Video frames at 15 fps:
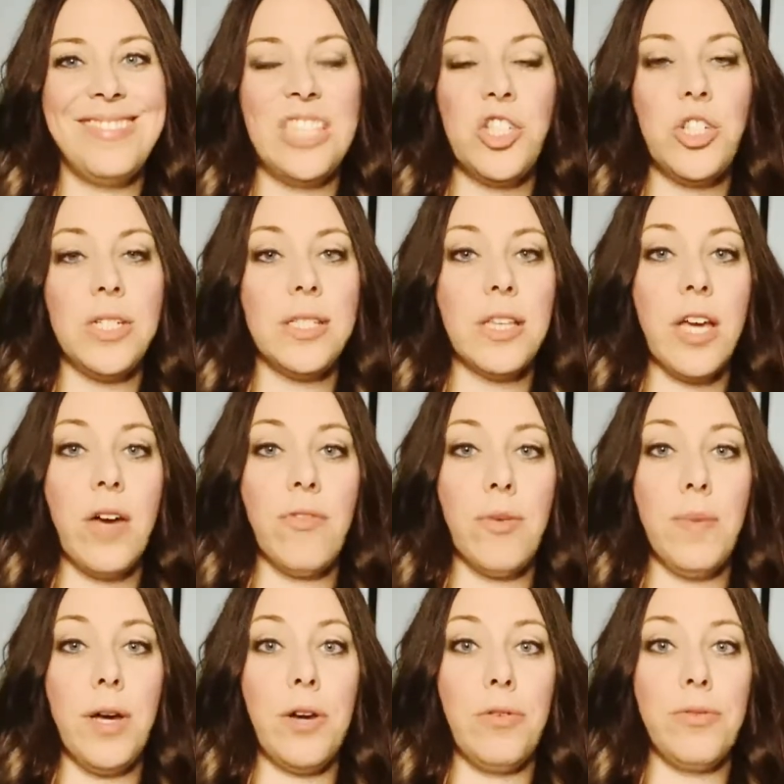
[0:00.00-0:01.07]
She's the cover
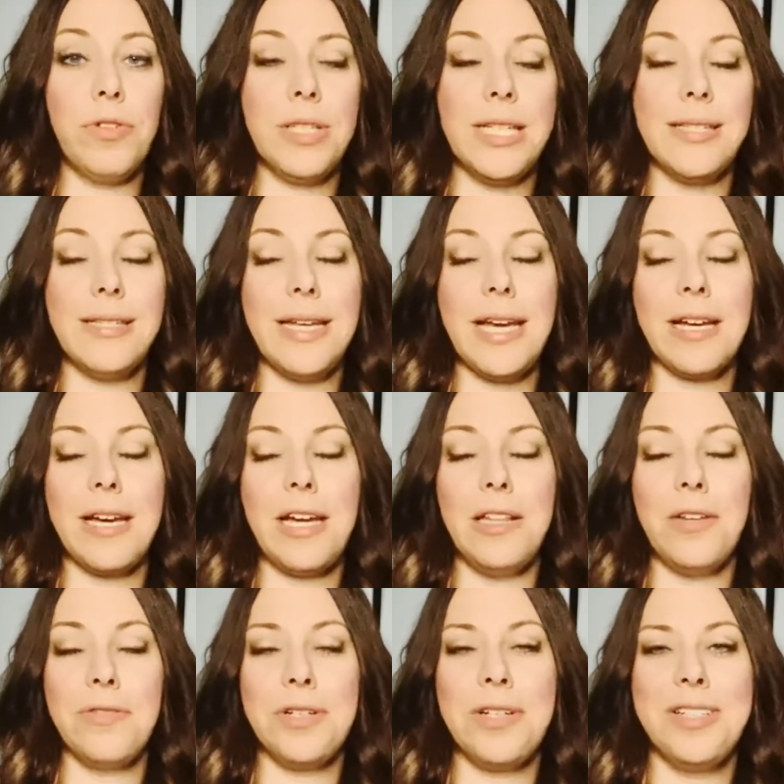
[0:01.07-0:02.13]
model for this deck. I
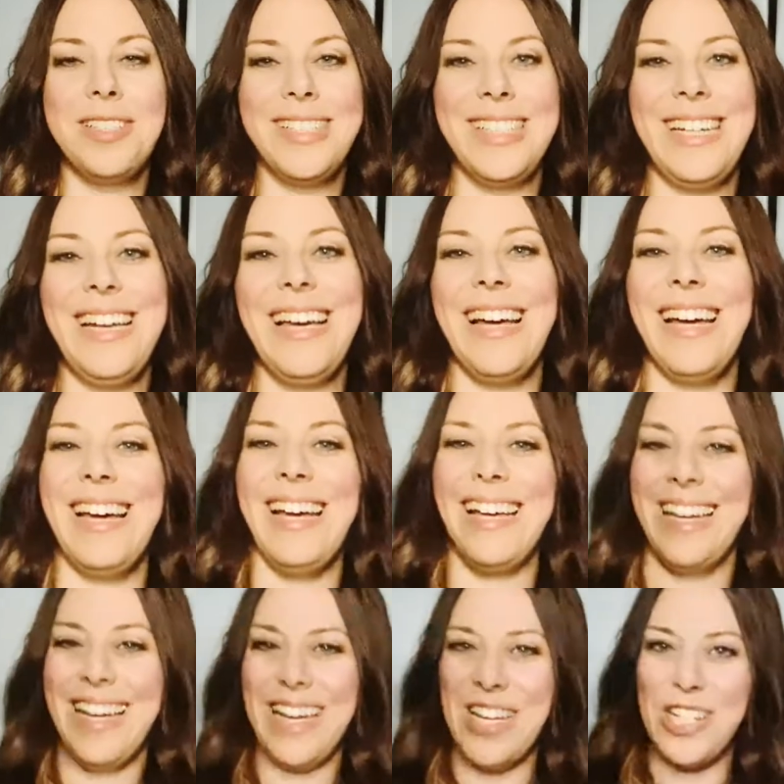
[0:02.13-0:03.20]
love her.
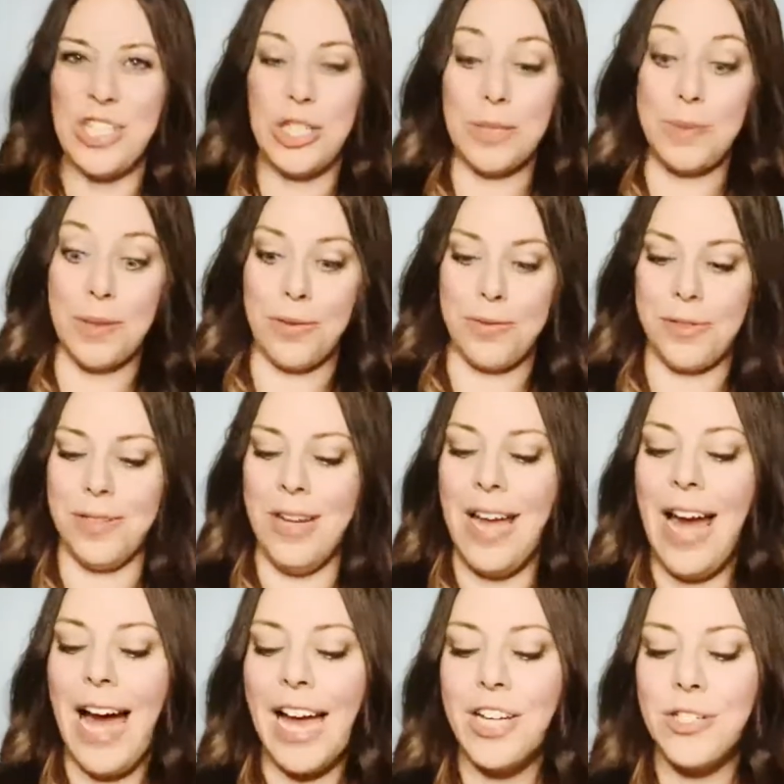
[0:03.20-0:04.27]
She's beautiful.
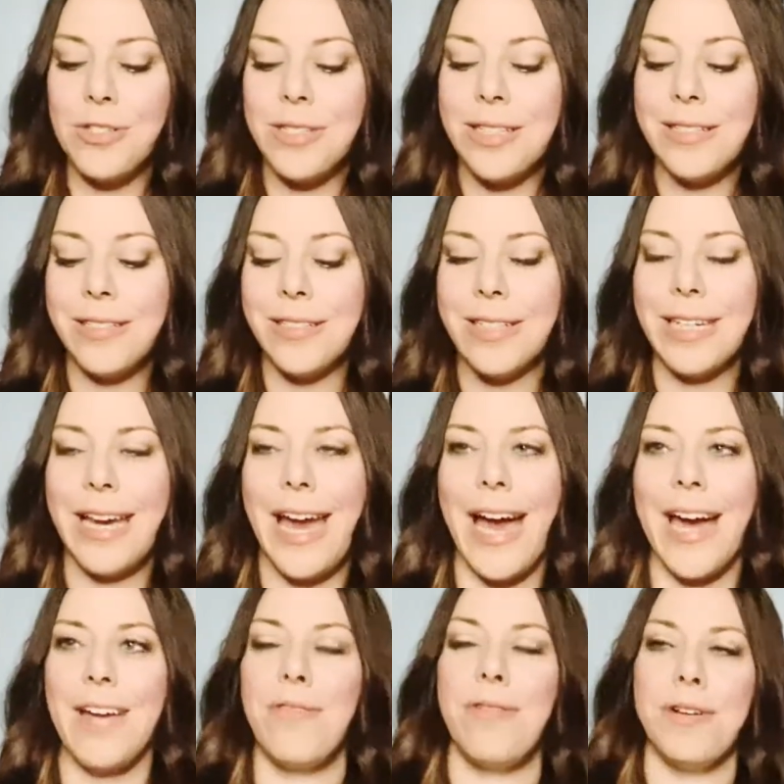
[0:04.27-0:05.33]
I usually look
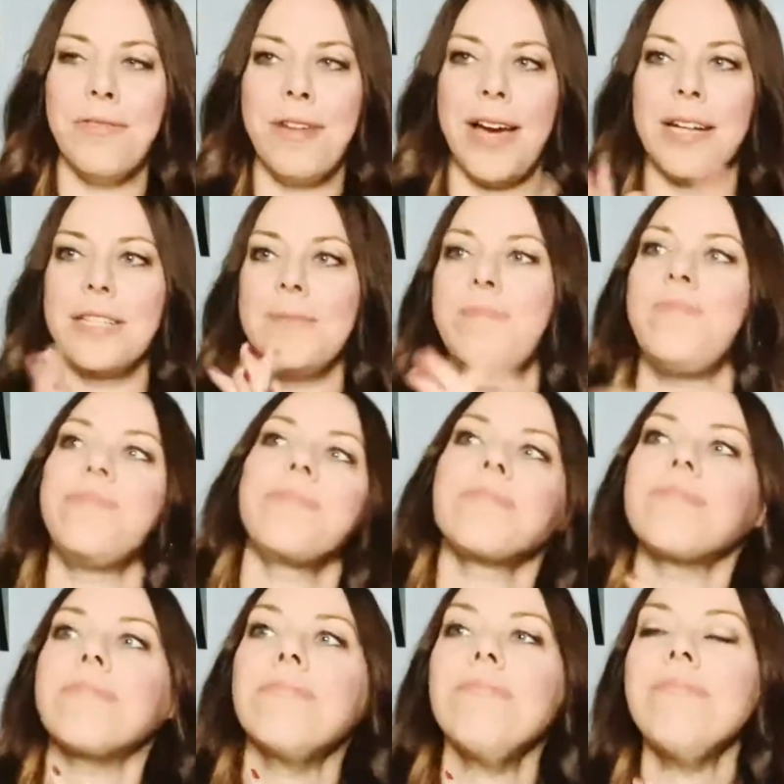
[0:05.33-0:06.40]
at, fun fact,
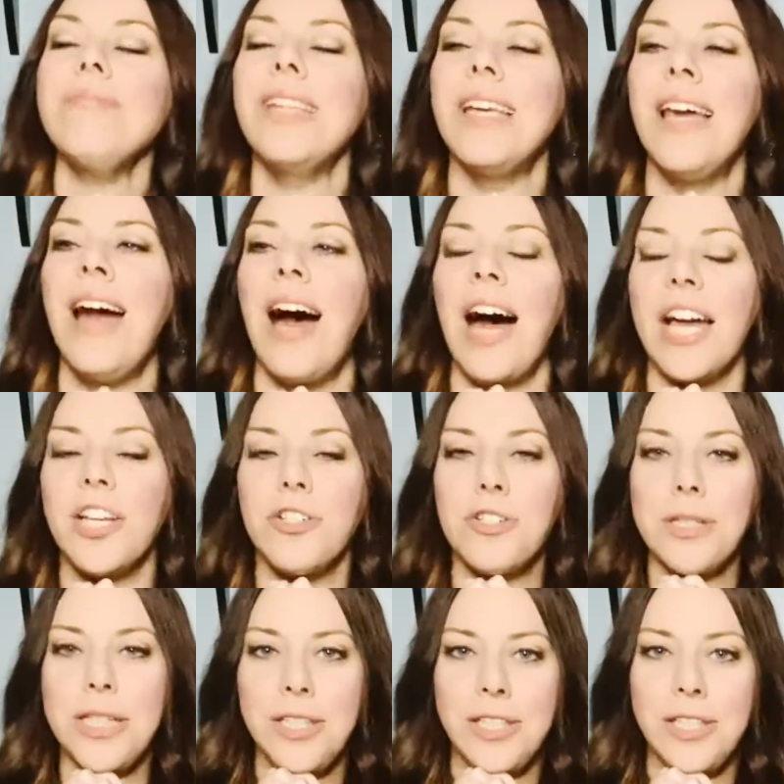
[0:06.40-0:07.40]
I usually